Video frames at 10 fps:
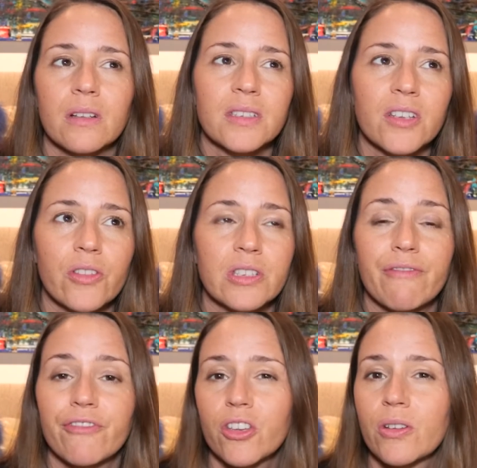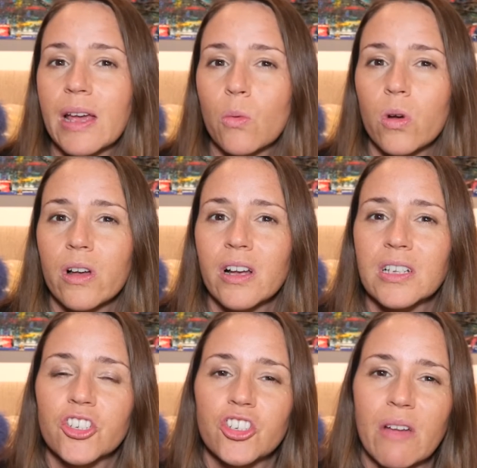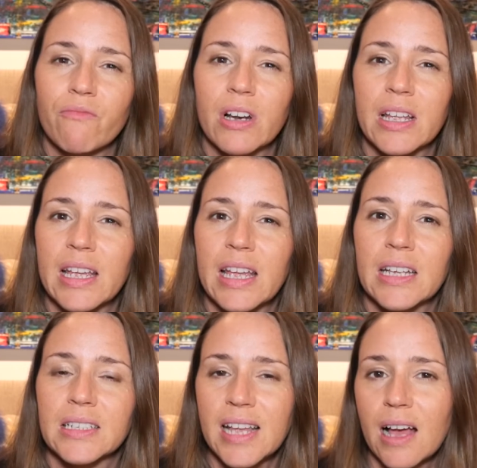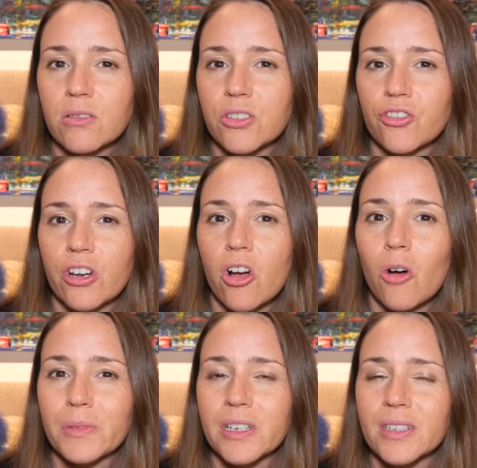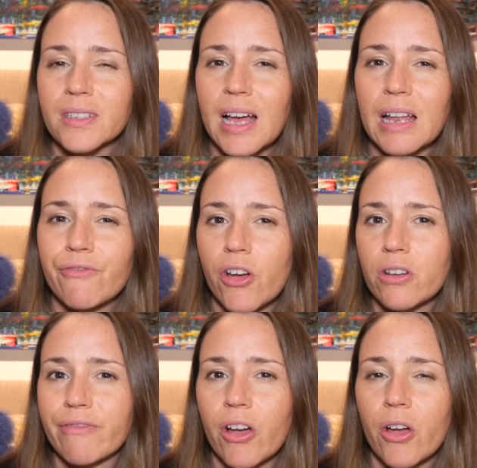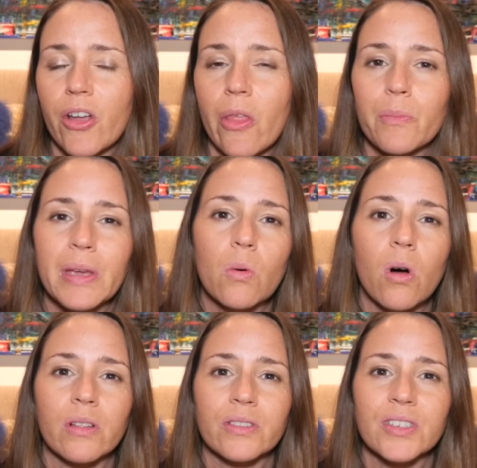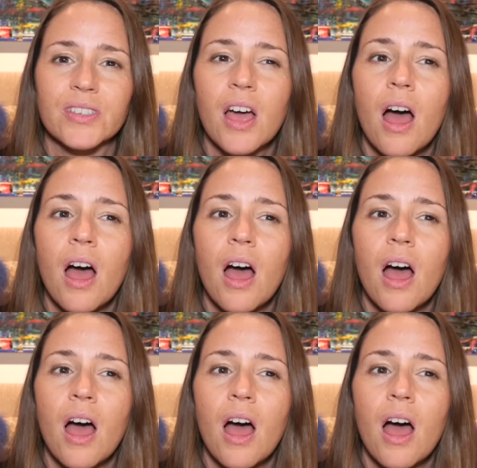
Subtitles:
So there's a few networks, generally Telstra, Optus and Vodafone are the big ones.